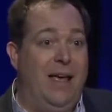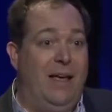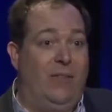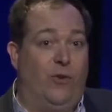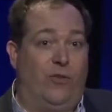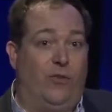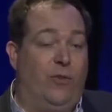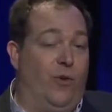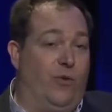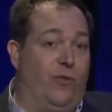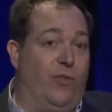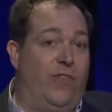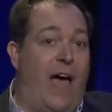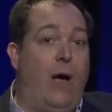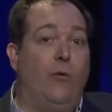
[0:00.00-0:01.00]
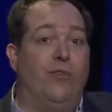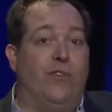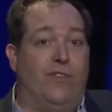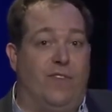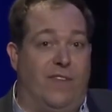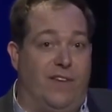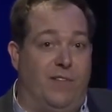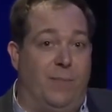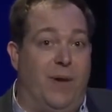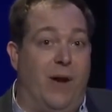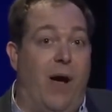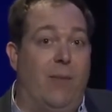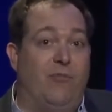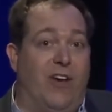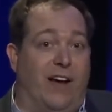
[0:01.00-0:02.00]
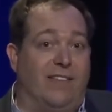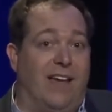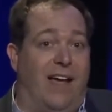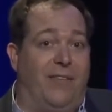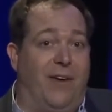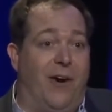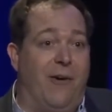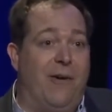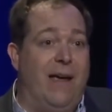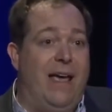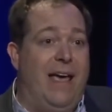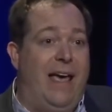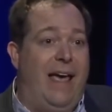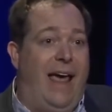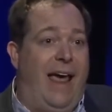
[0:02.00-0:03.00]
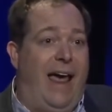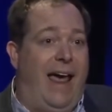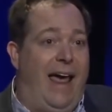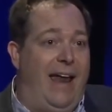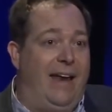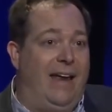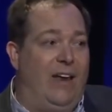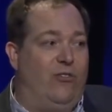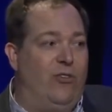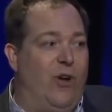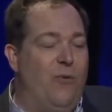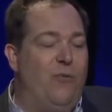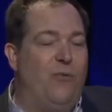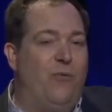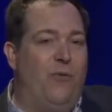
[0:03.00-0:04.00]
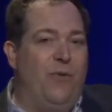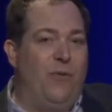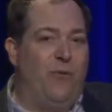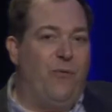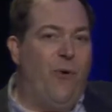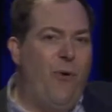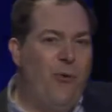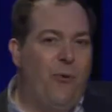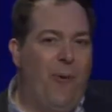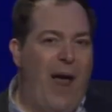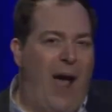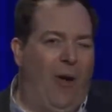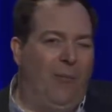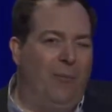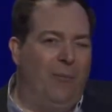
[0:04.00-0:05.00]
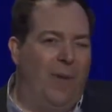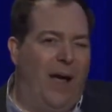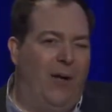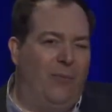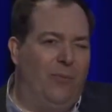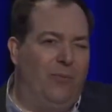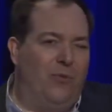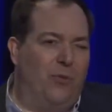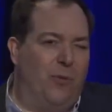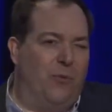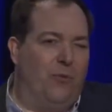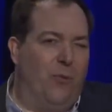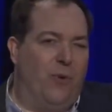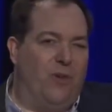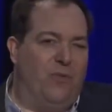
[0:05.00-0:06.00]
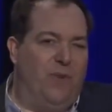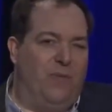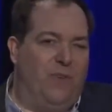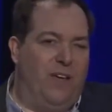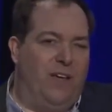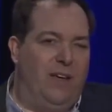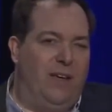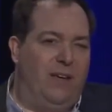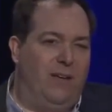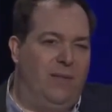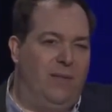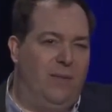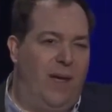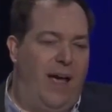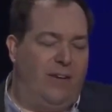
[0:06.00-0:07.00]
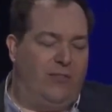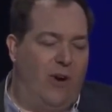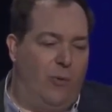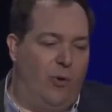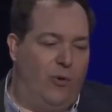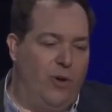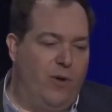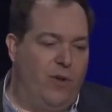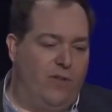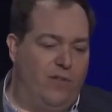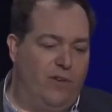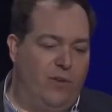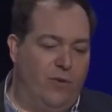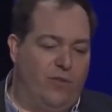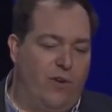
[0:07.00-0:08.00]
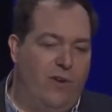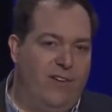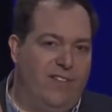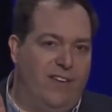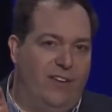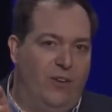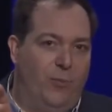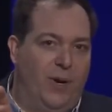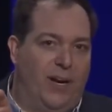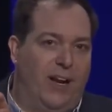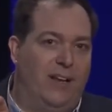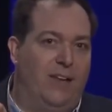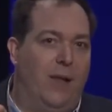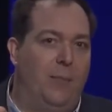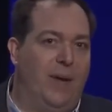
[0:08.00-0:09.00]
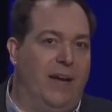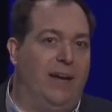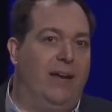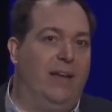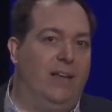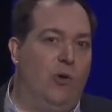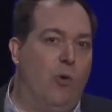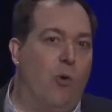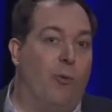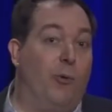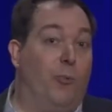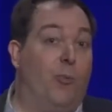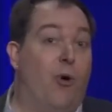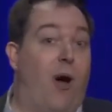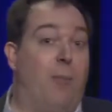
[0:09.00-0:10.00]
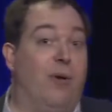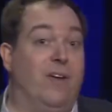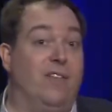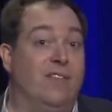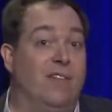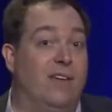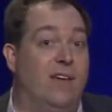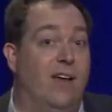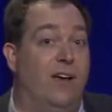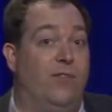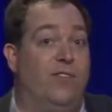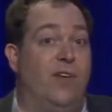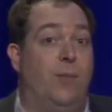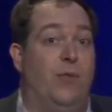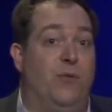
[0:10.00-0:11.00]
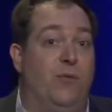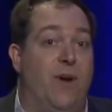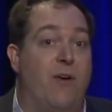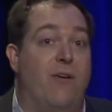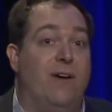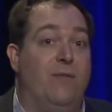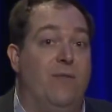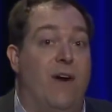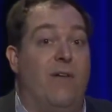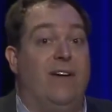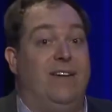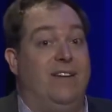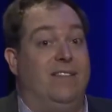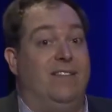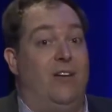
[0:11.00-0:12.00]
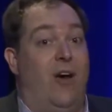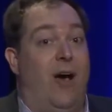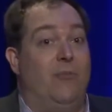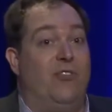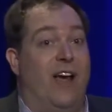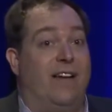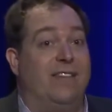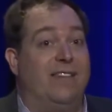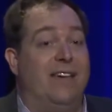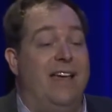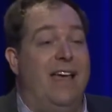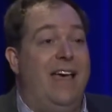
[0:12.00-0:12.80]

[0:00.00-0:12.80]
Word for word: There's, there's thousands of these big objects out there. And as you go further out, out sort of 40, 50 astronomical units, you're starting to see a little bit of clumping in the orbital properties of some of the very, very distant objects.